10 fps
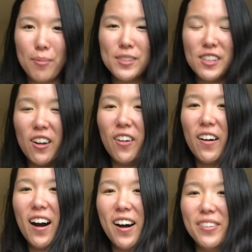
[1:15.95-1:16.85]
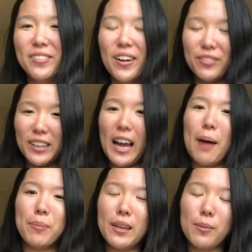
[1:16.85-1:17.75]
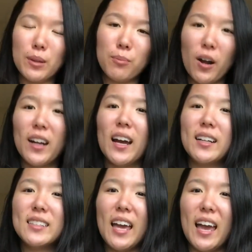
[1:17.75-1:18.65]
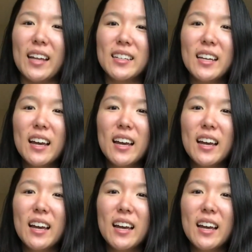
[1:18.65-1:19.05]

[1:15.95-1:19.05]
So I'm really happy with the product, and